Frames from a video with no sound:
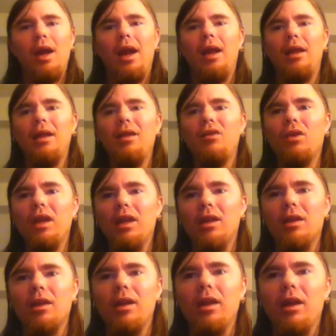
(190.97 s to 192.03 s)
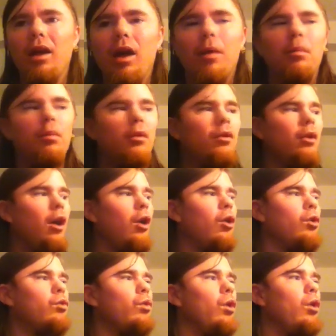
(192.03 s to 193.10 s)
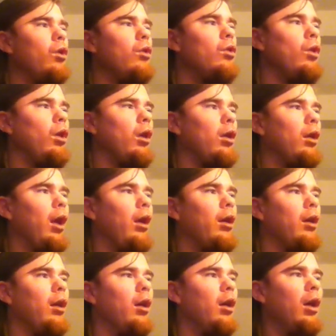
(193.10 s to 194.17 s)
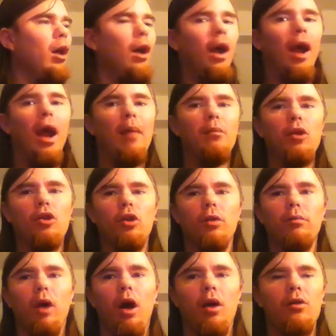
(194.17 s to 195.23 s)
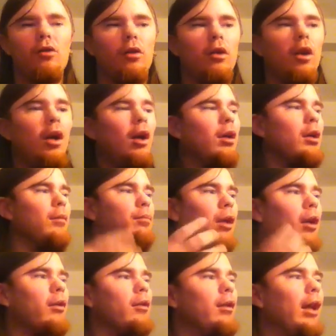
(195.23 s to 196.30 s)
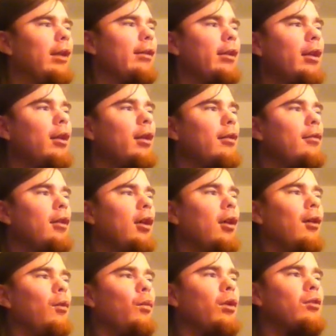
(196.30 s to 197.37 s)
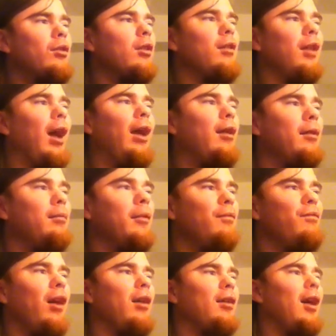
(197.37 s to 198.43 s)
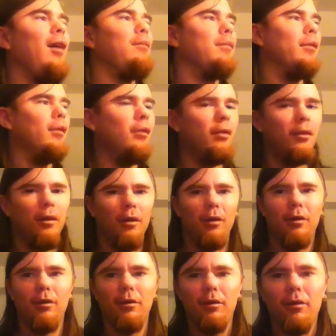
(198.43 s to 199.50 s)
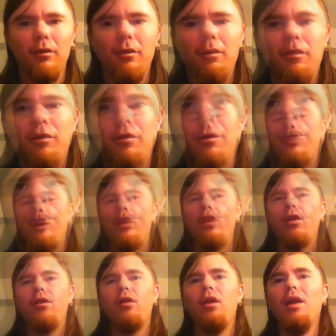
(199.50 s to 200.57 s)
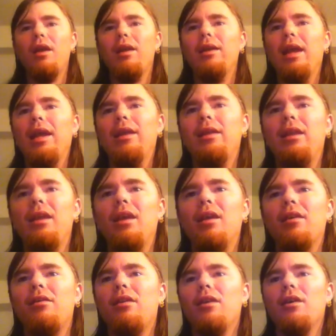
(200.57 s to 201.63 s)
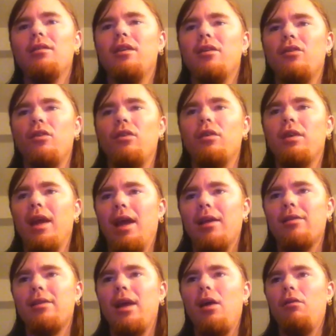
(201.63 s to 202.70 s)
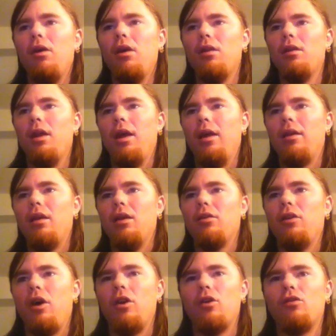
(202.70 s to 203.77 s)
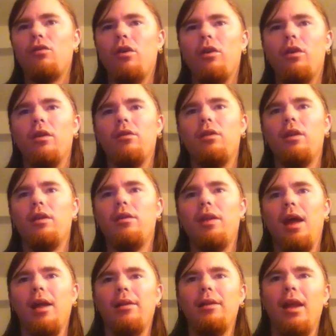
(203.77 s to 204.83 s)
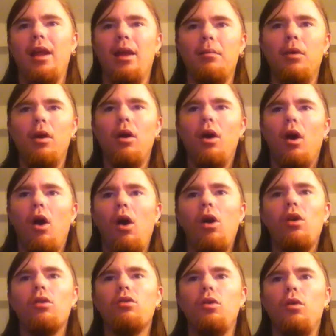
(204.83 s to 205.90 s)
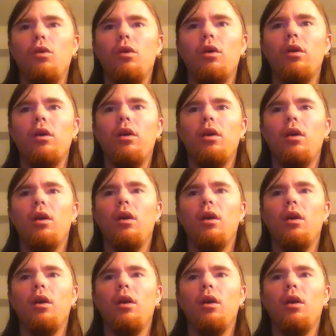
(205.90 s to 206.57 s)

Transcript: and he's getting lit up. Donald Cerrone is looking like an amateur boxer compared to Nate Diaz, which is lighting him the fuck up. What is funny is, Nate Diaz doesn't look gassed out like Donald Cerrone does. It's that damn hardcore